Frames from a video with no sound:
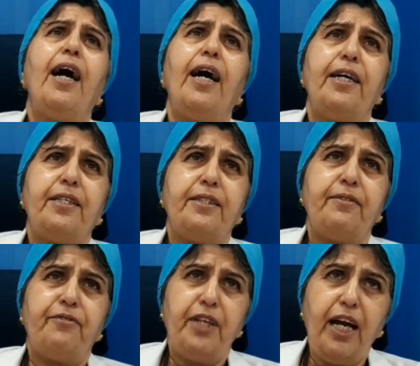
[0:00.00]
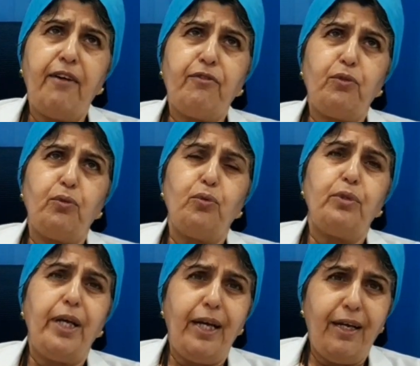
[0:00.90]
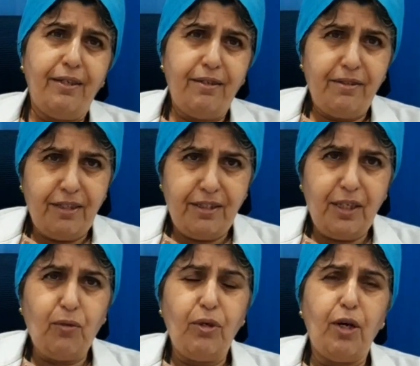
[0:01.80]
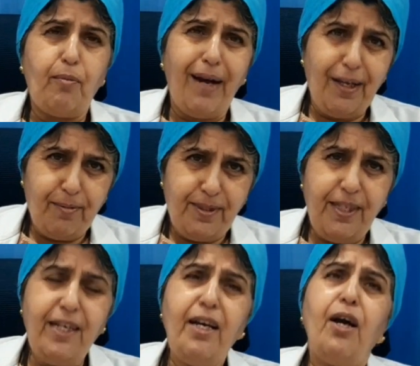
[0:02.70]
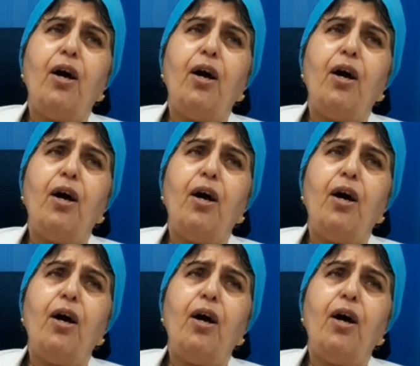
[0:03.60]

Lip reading: and we have to do the testicular biopsy.